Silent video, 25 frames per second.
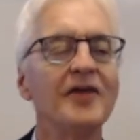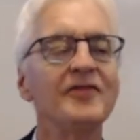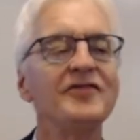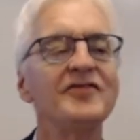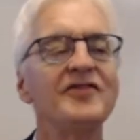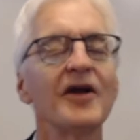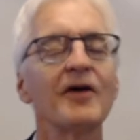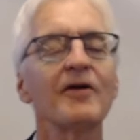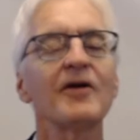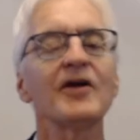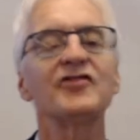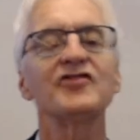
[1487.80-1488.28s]

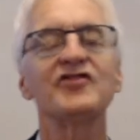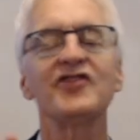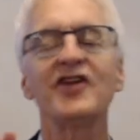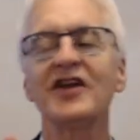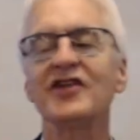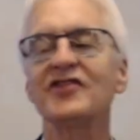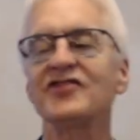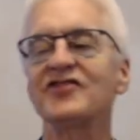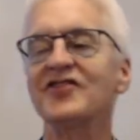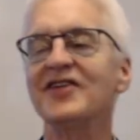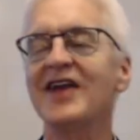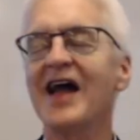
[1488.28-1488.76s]
Darius
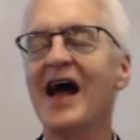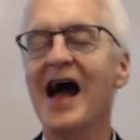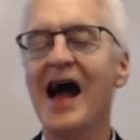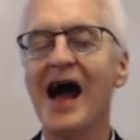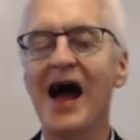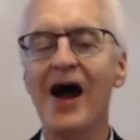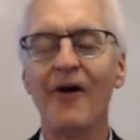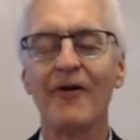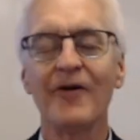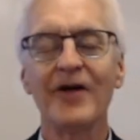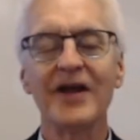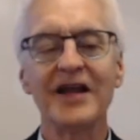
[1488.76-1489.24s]
is
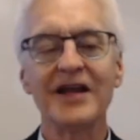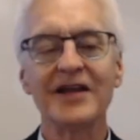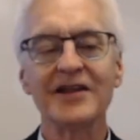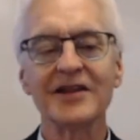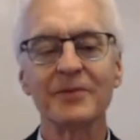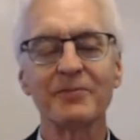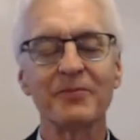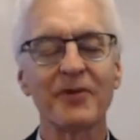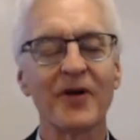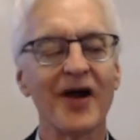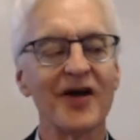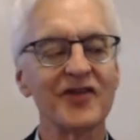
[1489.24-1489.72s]
now in
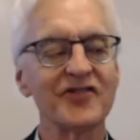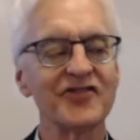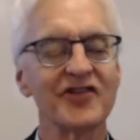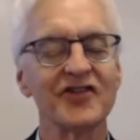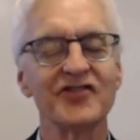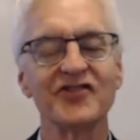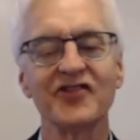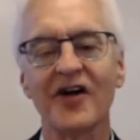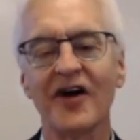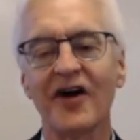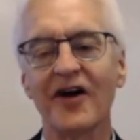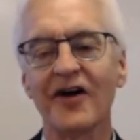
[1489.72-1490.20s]
the
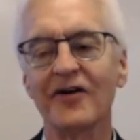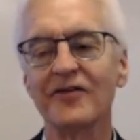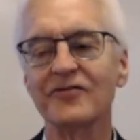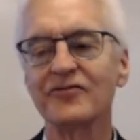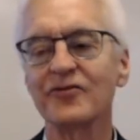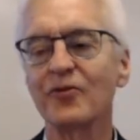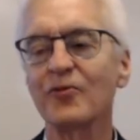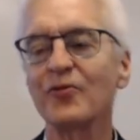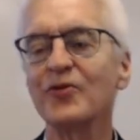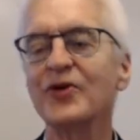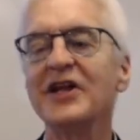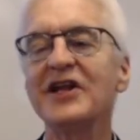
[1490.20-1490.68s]
process
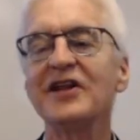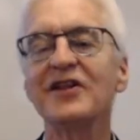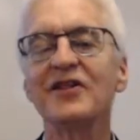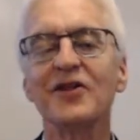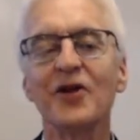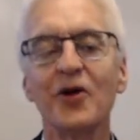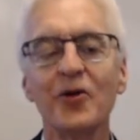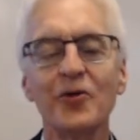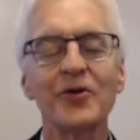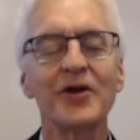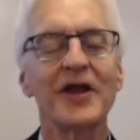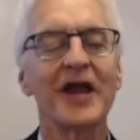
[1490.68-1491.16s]
of
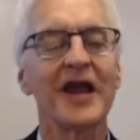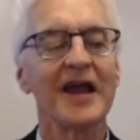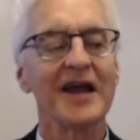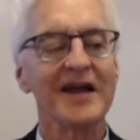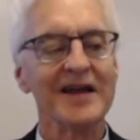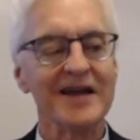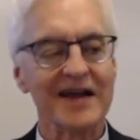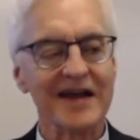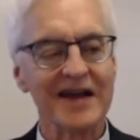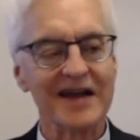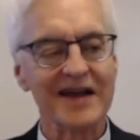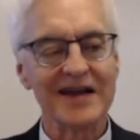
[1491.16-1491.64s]

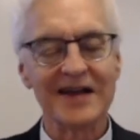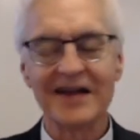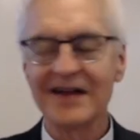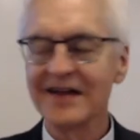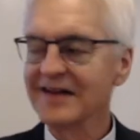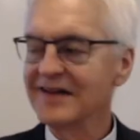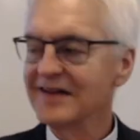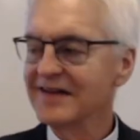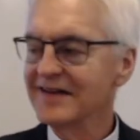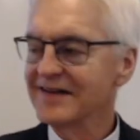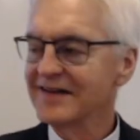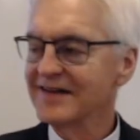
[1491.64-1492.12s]

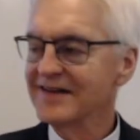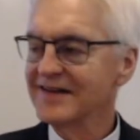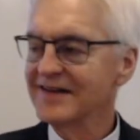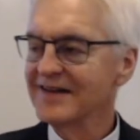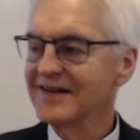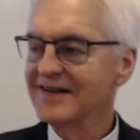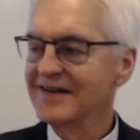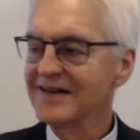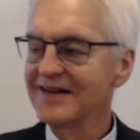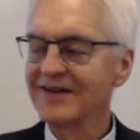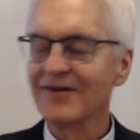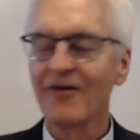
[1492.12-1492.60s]
relocating
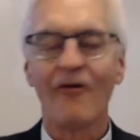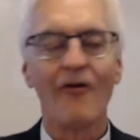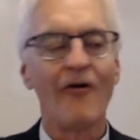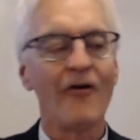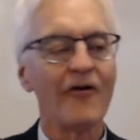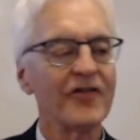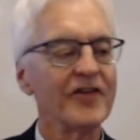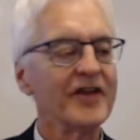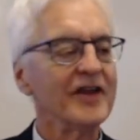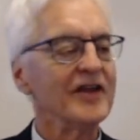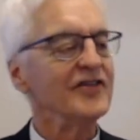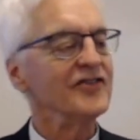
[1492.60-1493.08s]

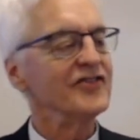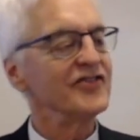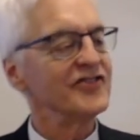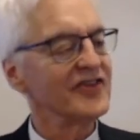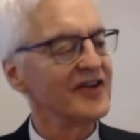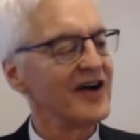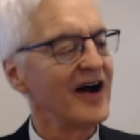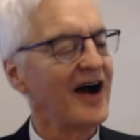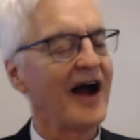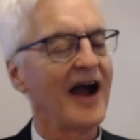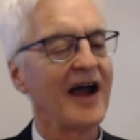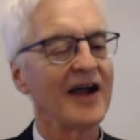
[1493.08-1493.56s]
all
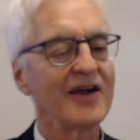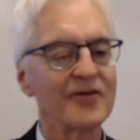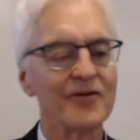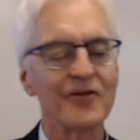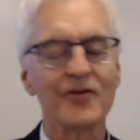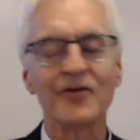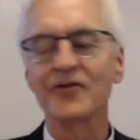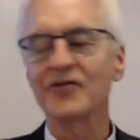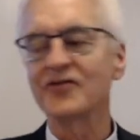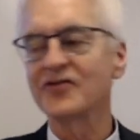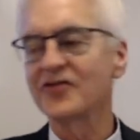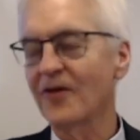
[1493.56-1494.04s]
these
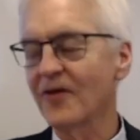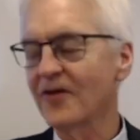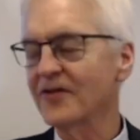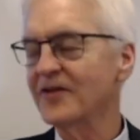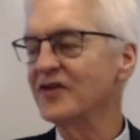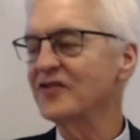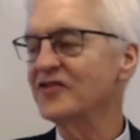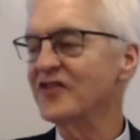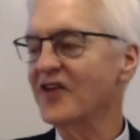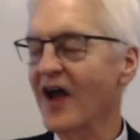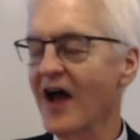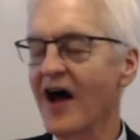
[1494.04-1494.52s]
idols, all
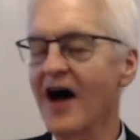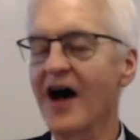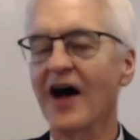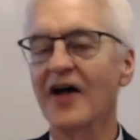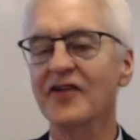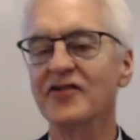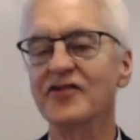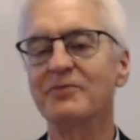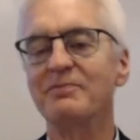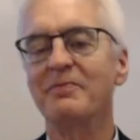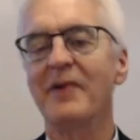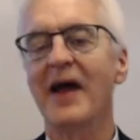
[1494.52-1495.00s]
these
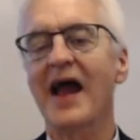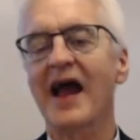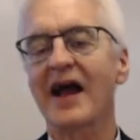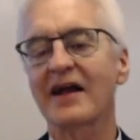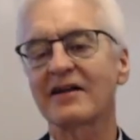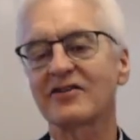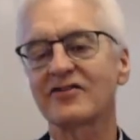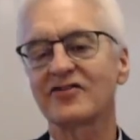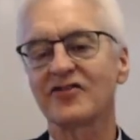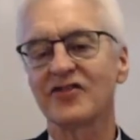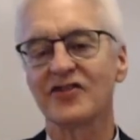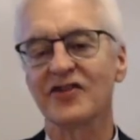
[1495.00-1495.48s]
gods
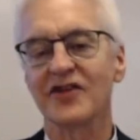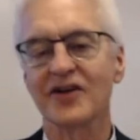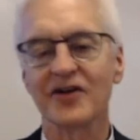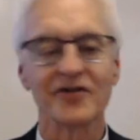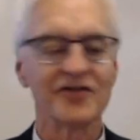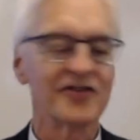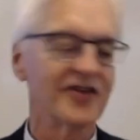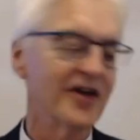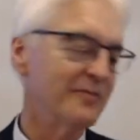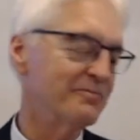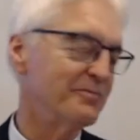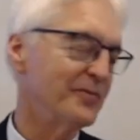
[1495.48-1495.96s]
back to their
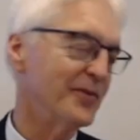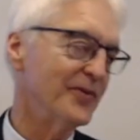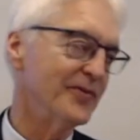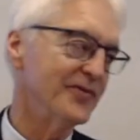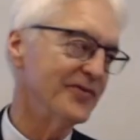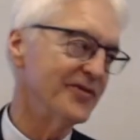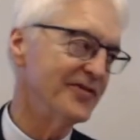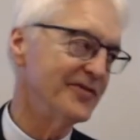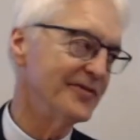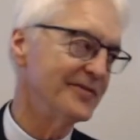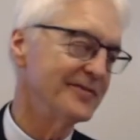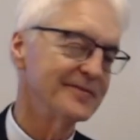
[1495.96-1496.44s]

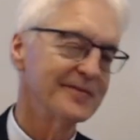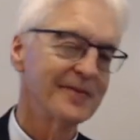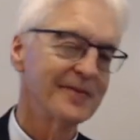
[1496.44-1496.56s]
temples